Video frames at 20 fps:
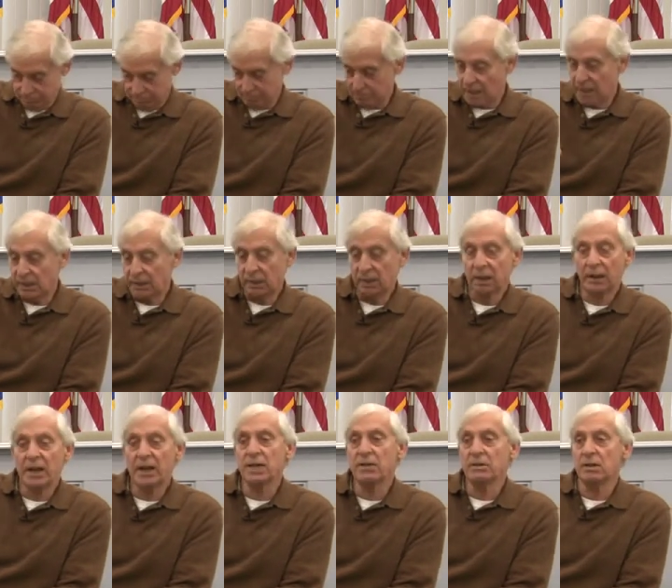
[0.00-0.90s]
making
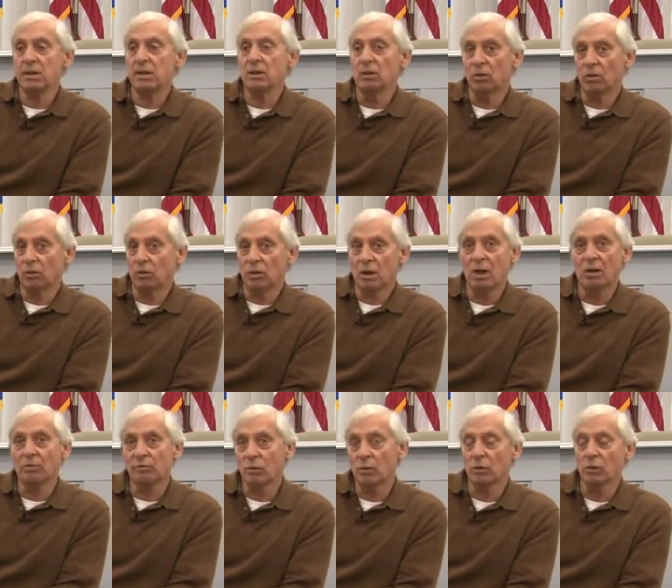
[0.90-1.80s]
an 18-hole
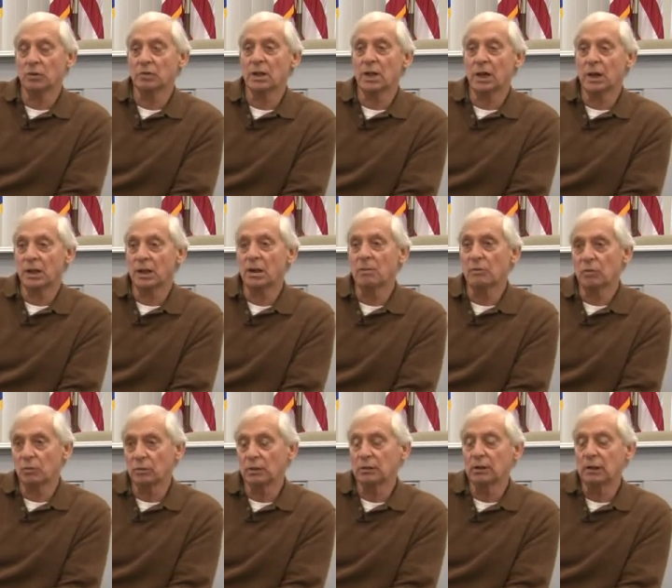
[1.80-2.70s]
golf course out of
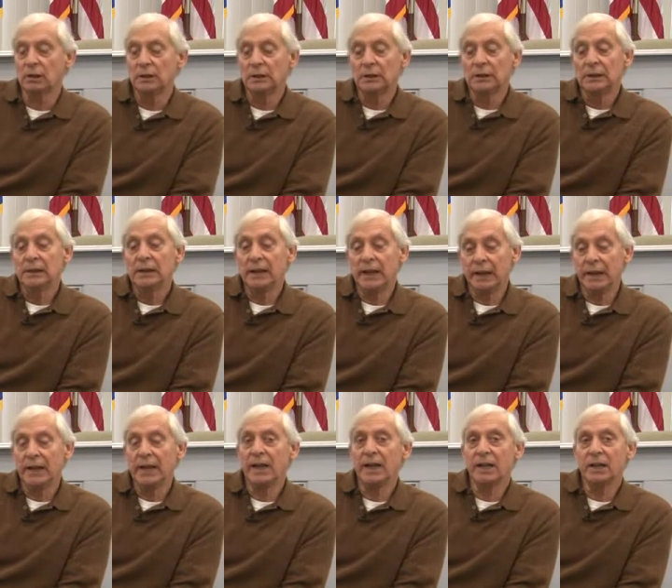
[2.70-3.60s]
Cumberland.
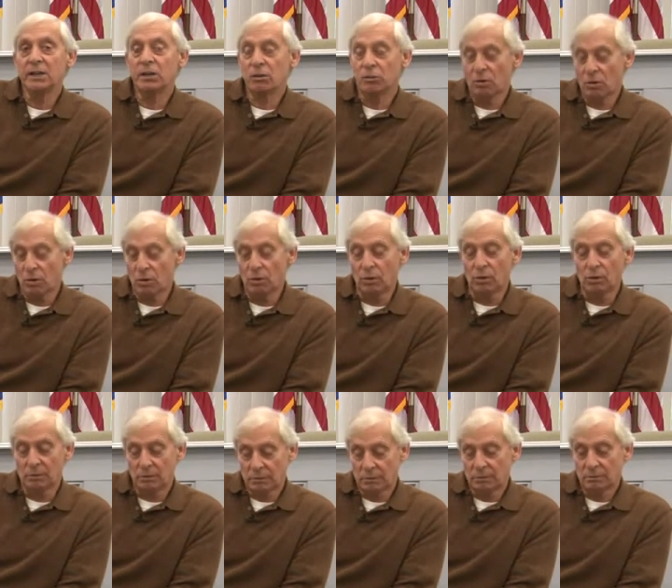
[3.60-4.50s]
And Ed
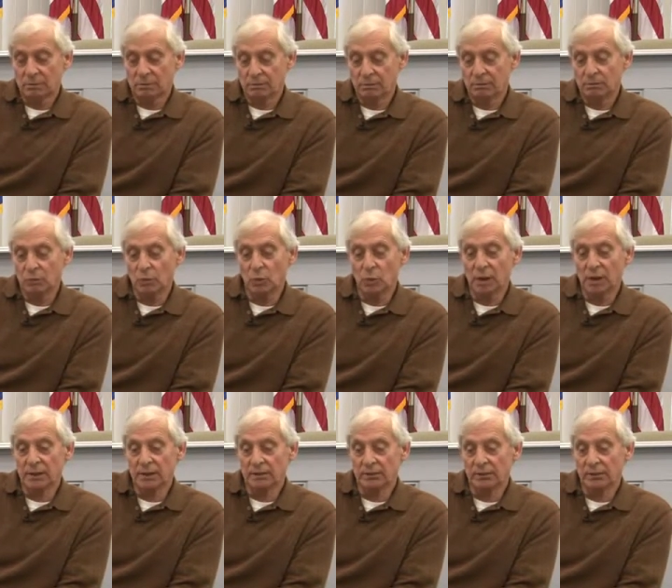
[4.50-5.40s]
Kroll
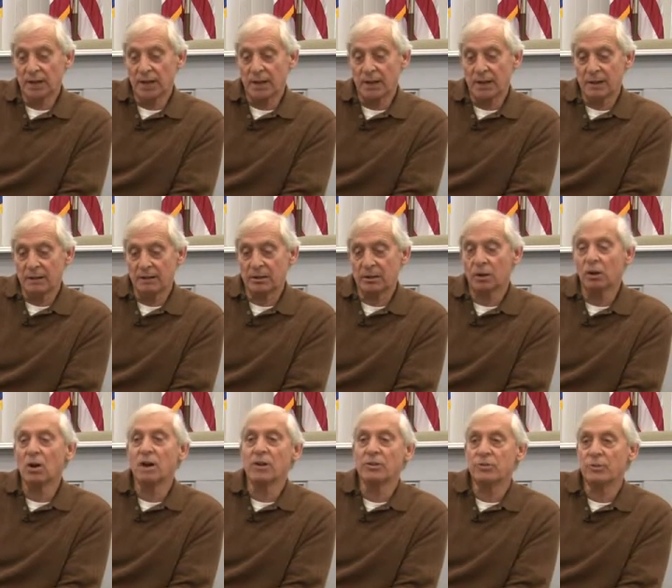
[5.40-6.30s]
was the
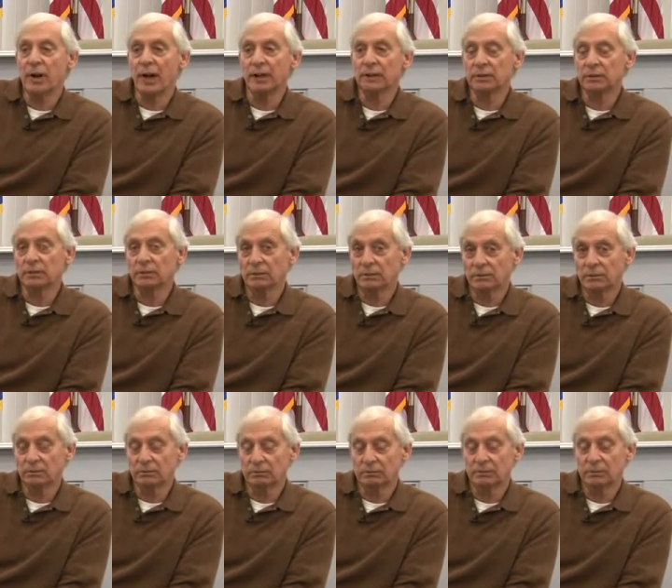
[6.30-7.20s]
contractor,
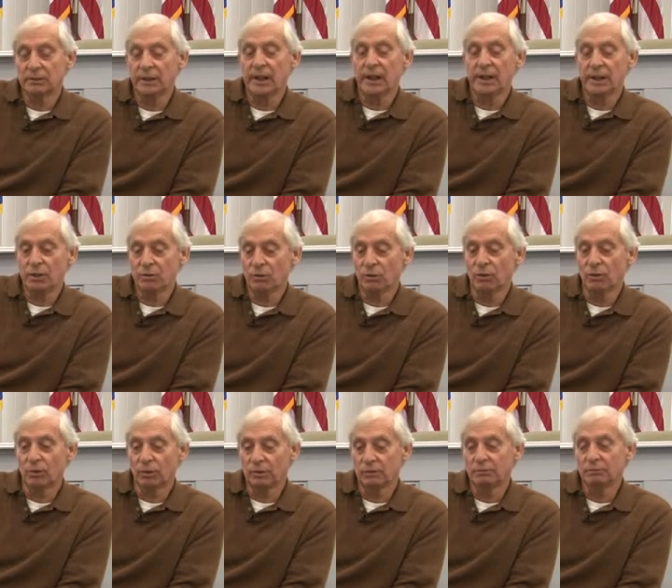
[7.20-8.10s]
Eddie
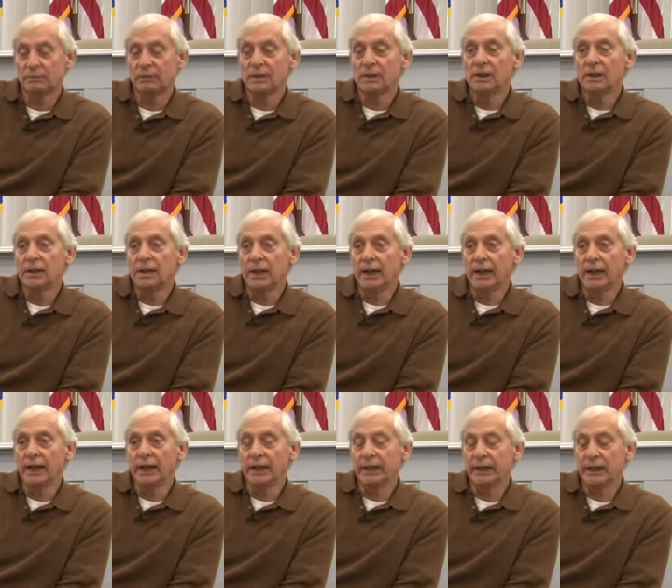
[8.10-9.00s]
Kroll,
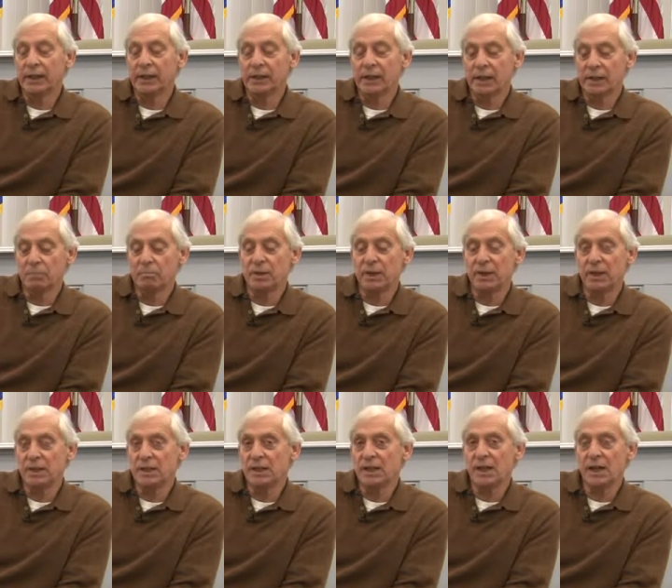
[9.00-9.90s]
and he had a
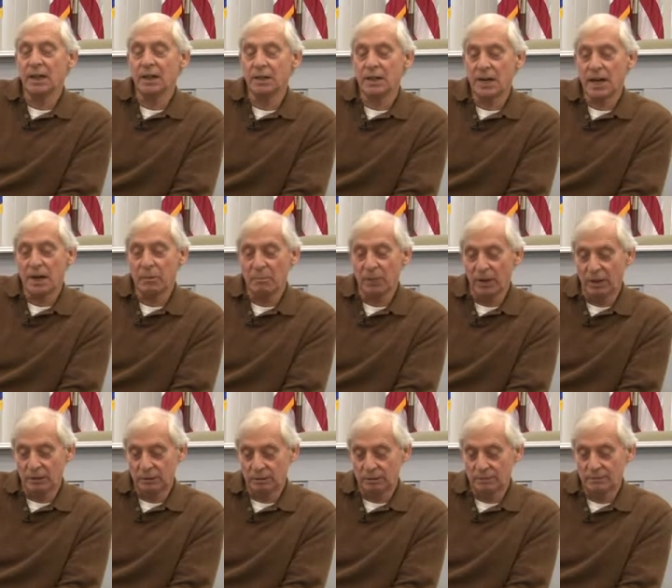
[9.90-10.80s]
big D8
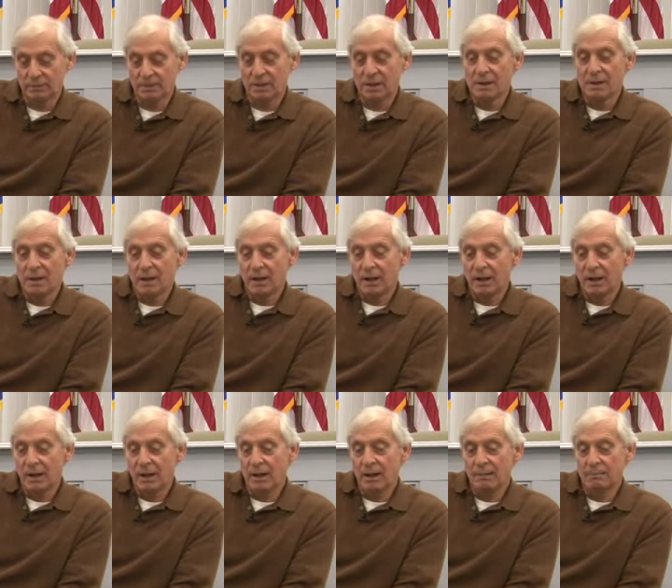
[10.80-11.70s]
Caterpillar,
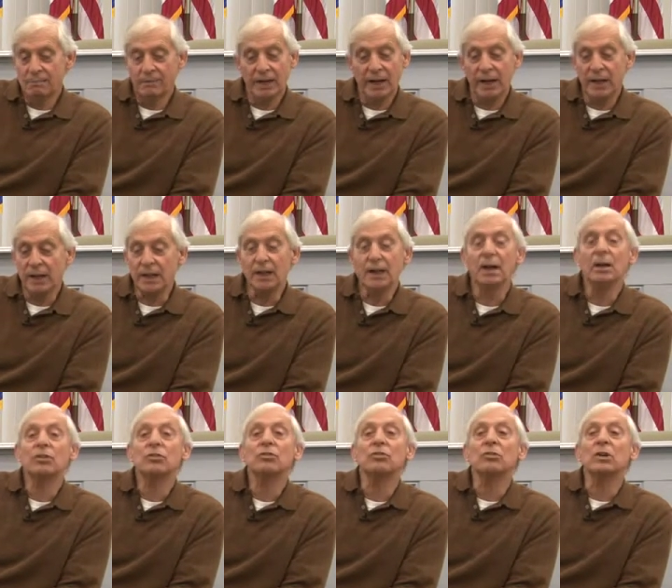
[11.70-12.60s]
and he
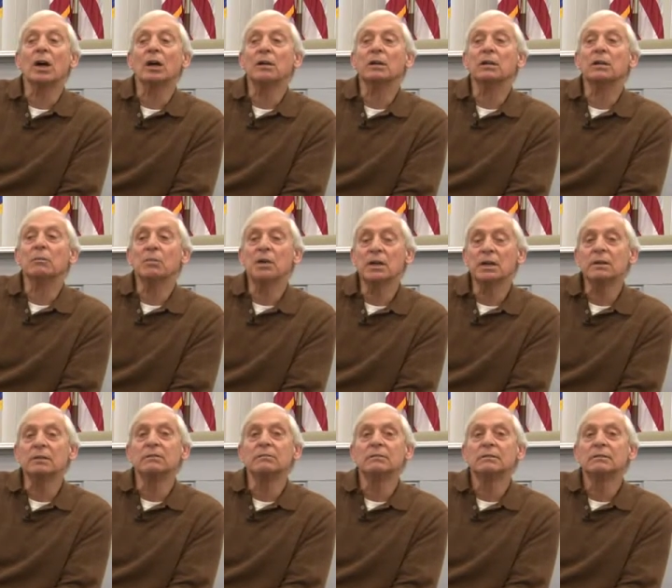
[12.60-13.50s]
got stuck in the mud